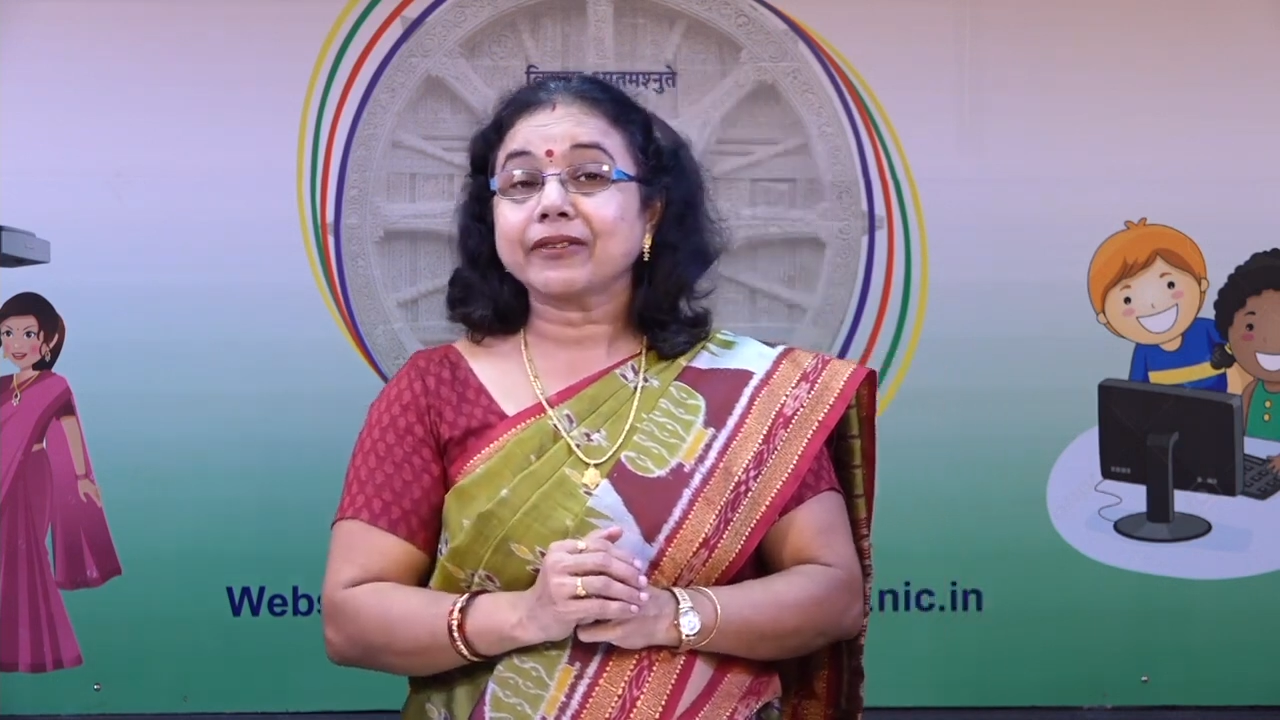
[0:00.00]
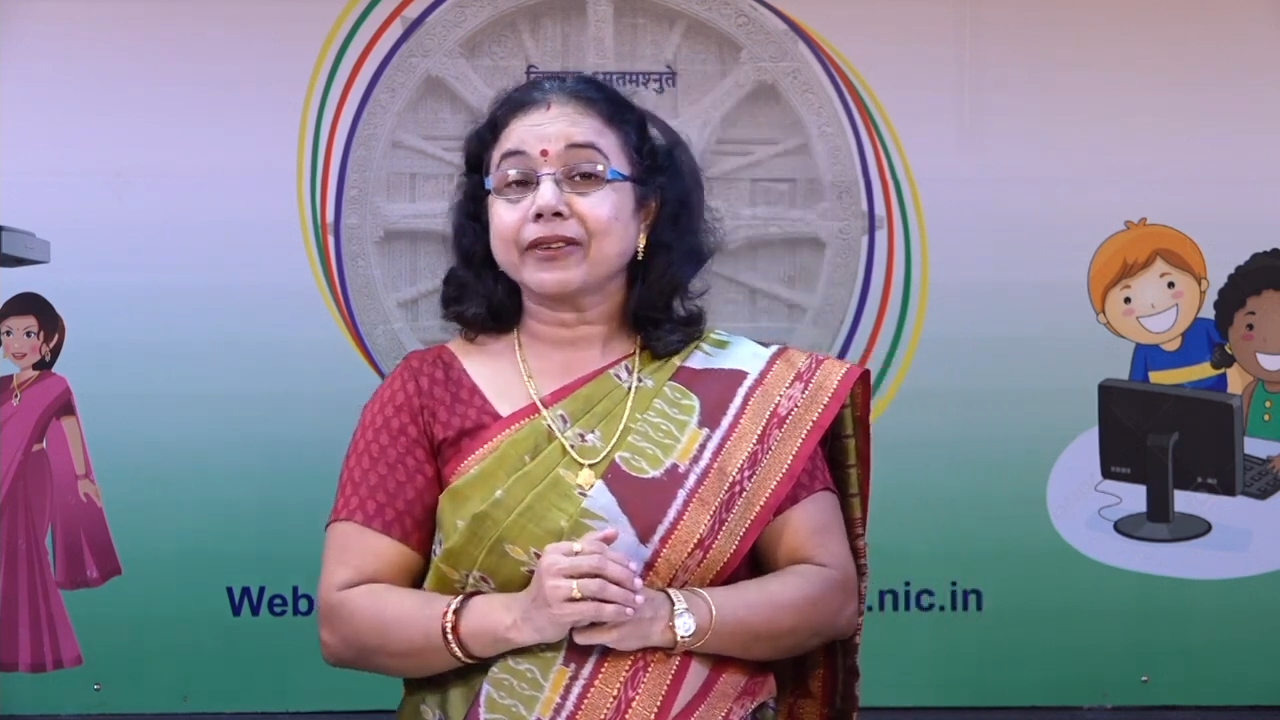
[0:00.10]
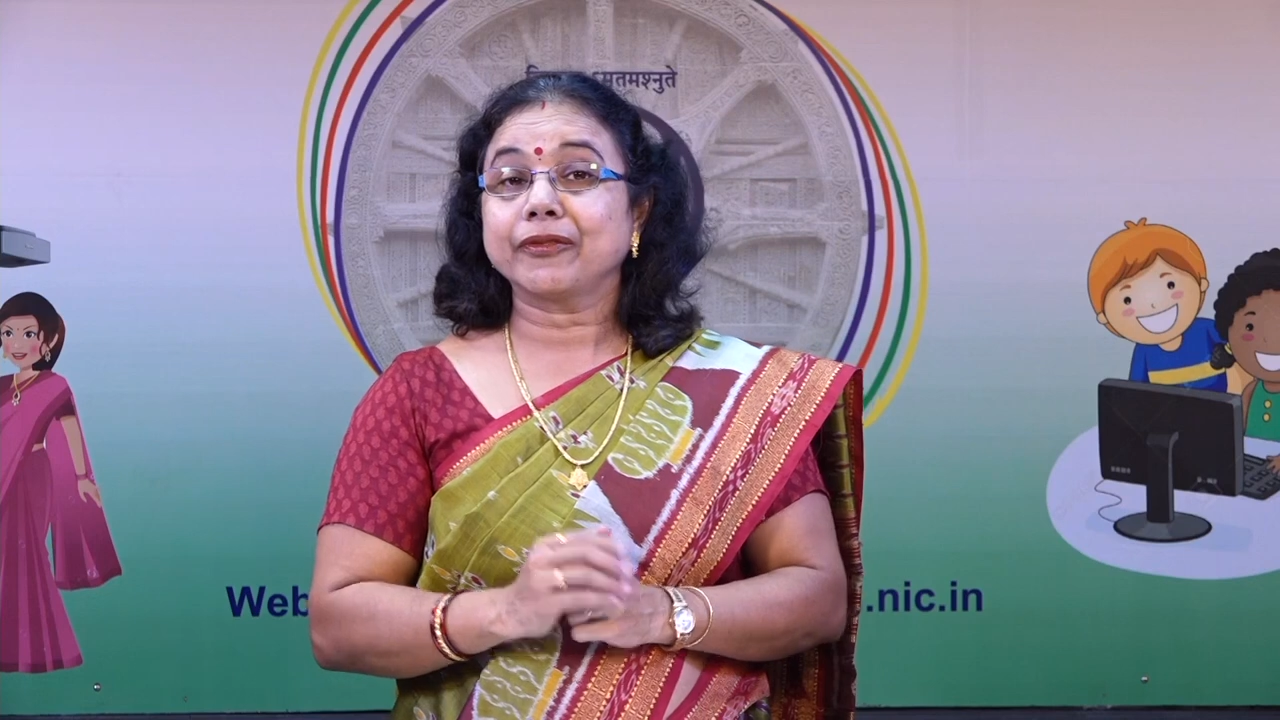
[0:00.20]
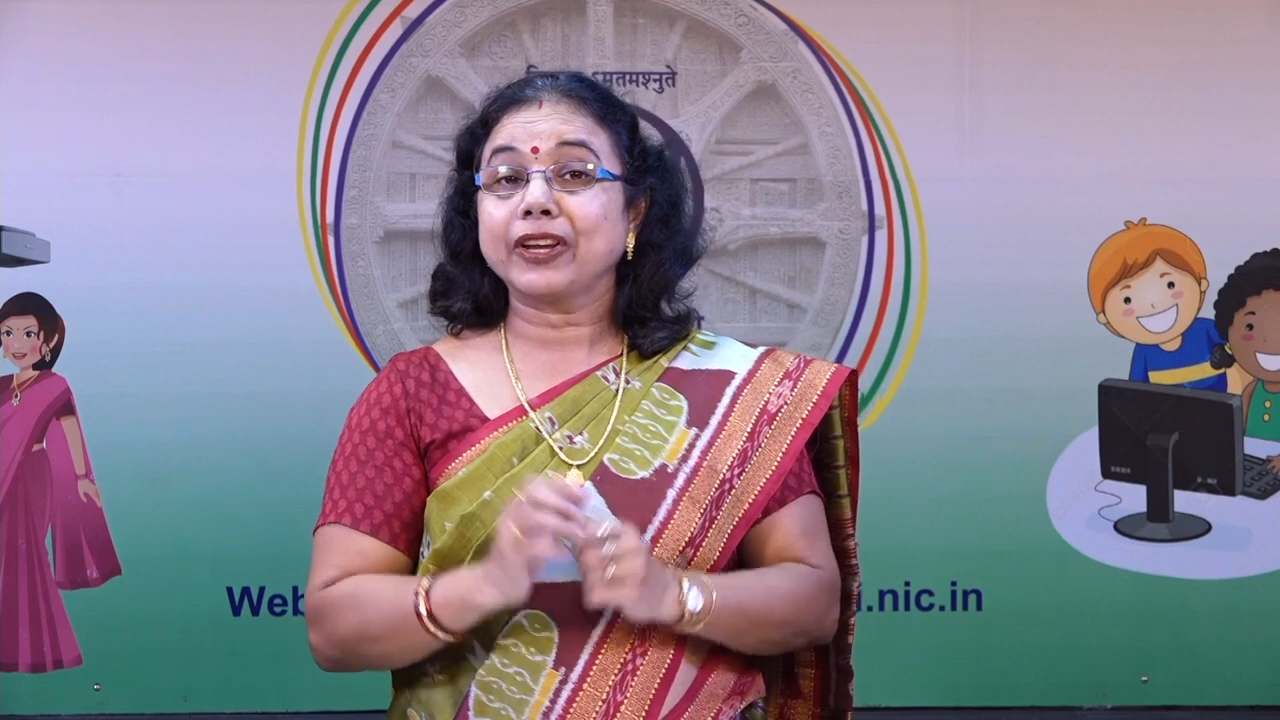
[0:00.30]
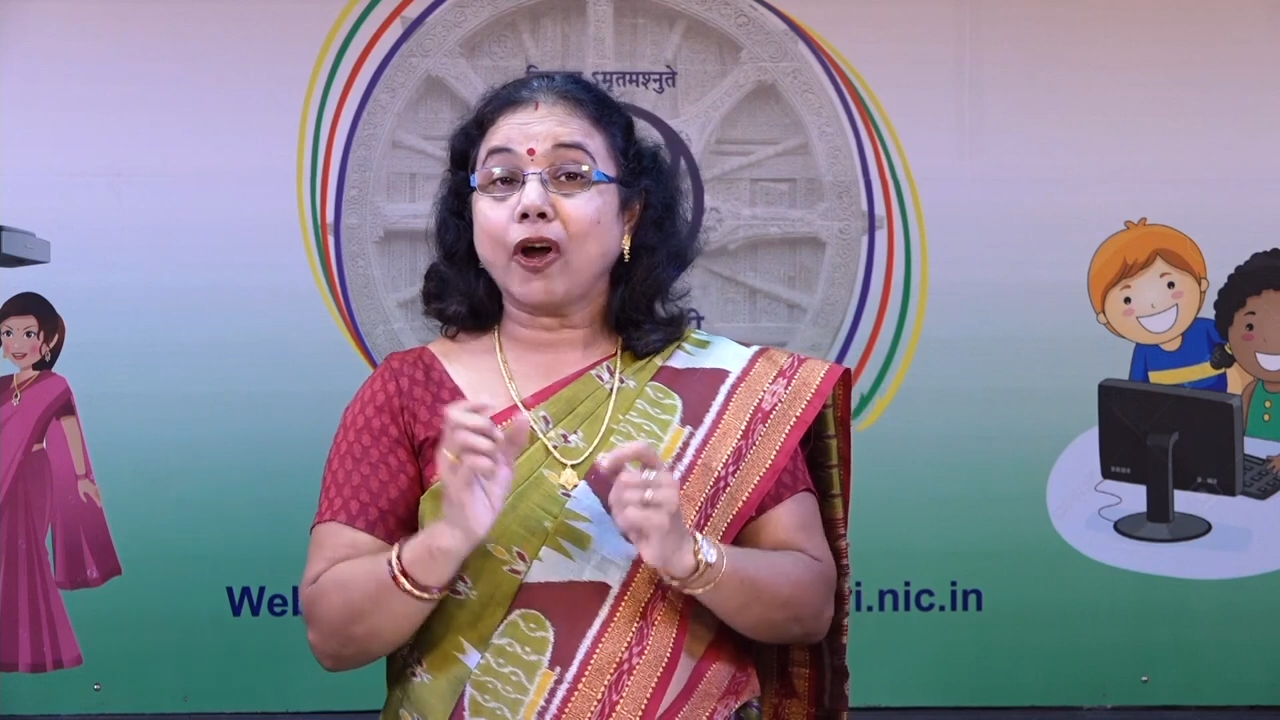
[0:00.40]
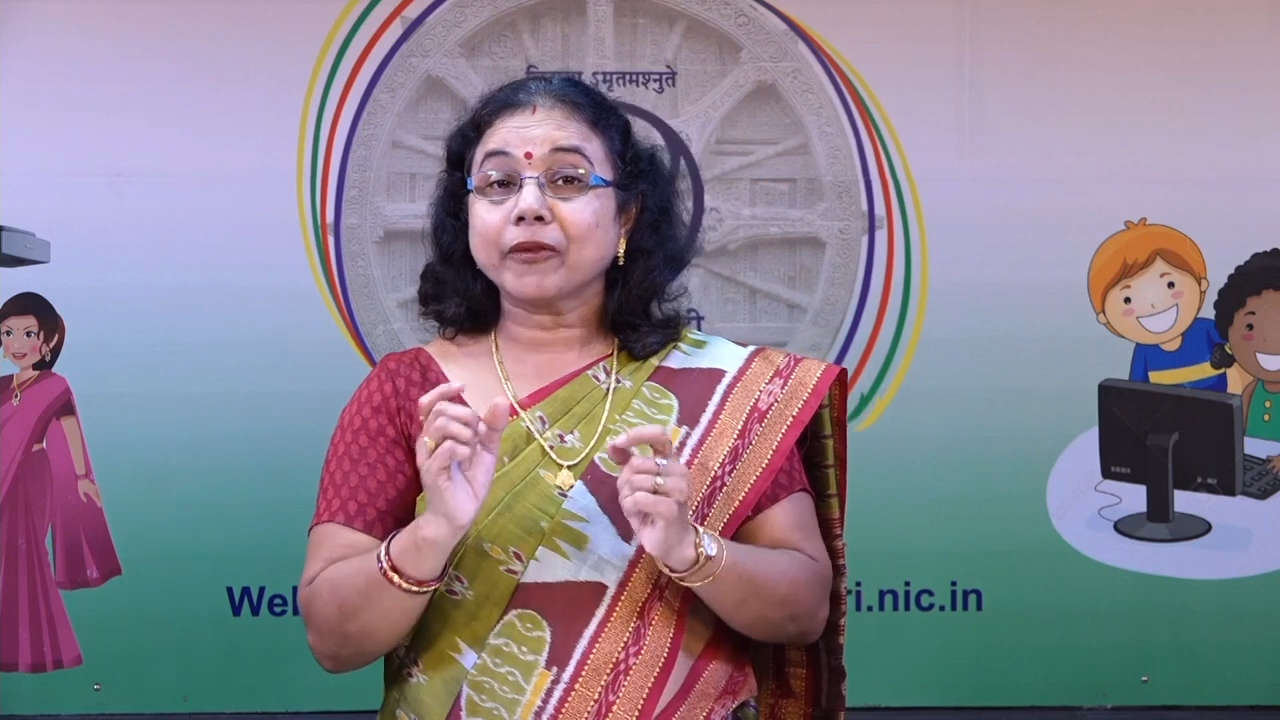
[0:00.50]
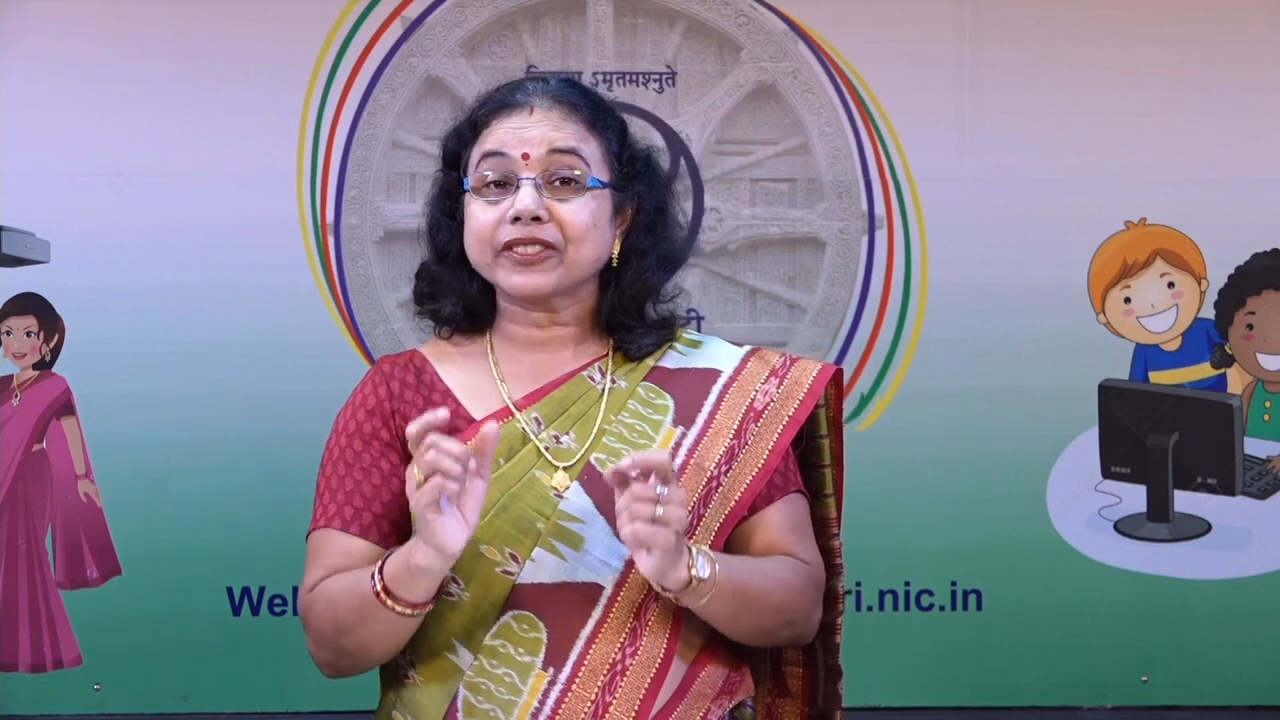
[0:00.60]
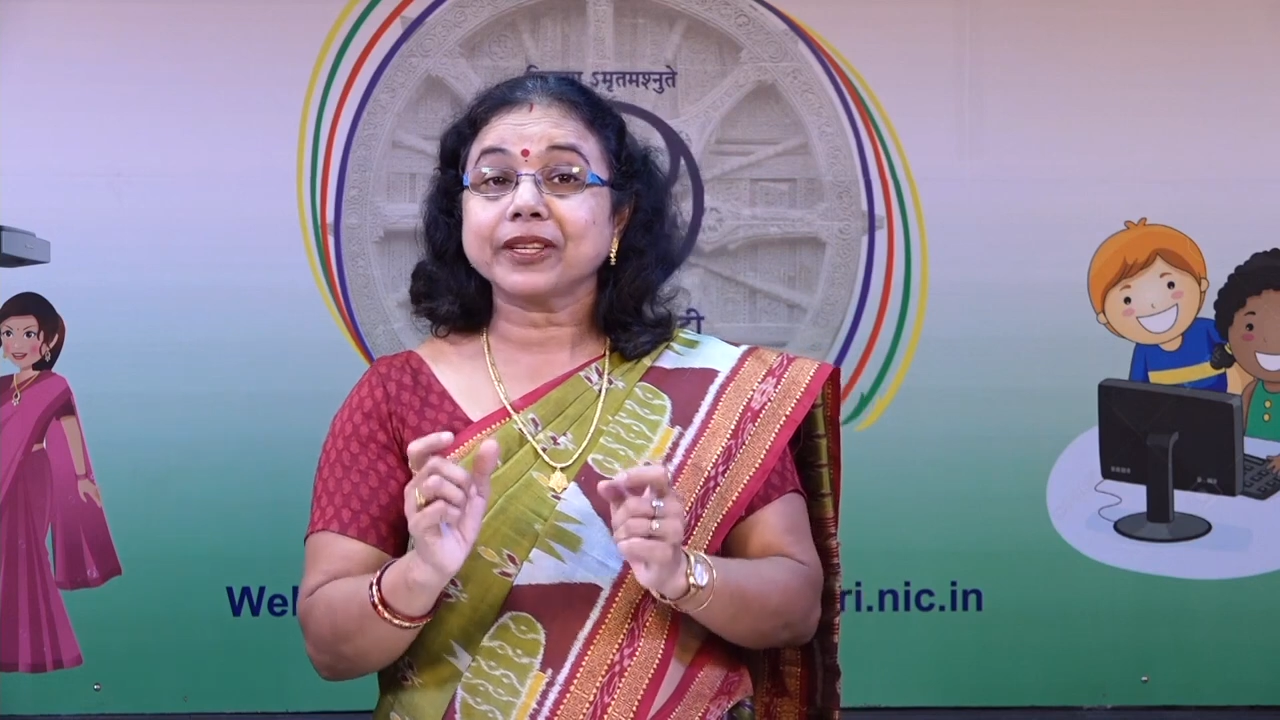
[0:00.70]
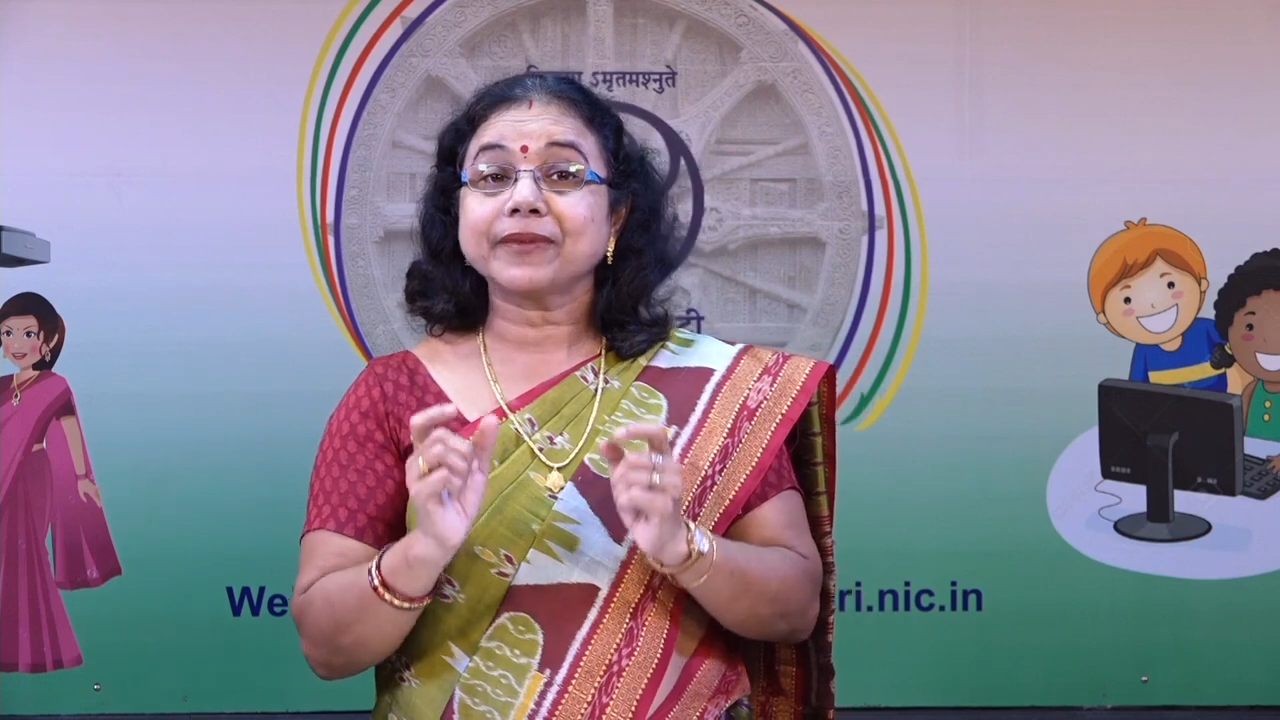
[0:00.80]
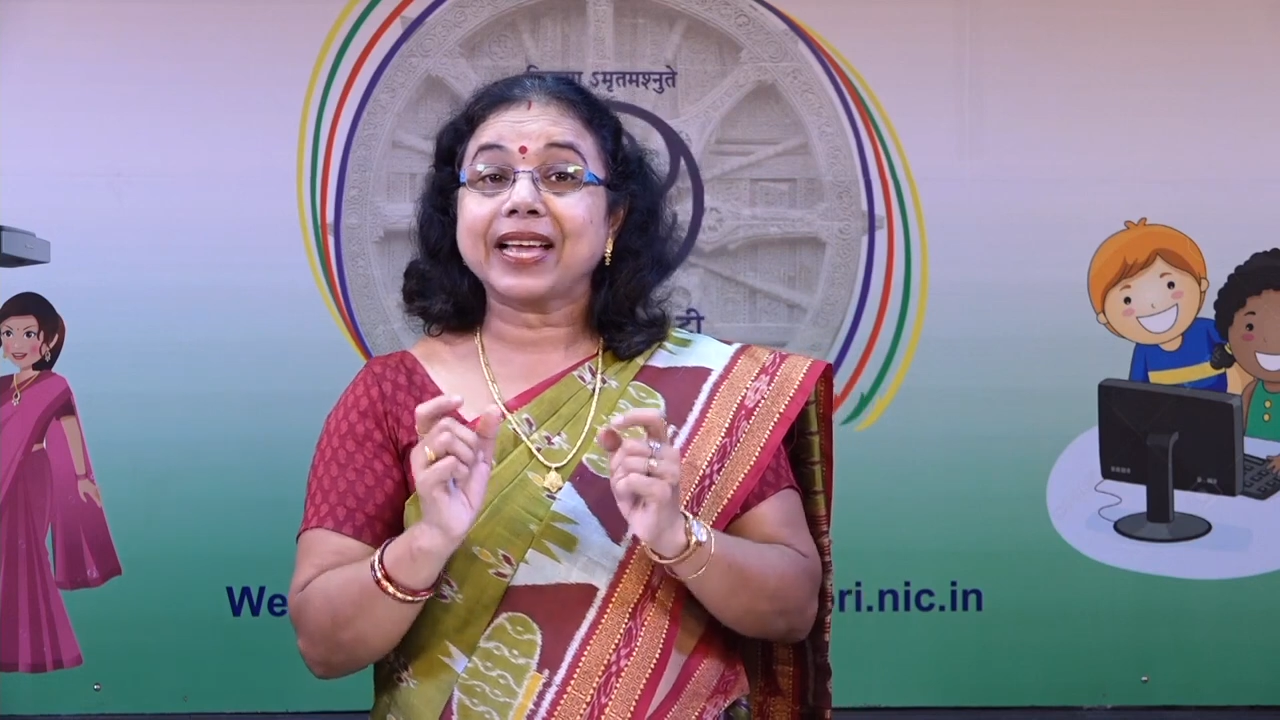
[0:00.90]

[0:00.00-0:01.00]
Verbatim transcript: we observe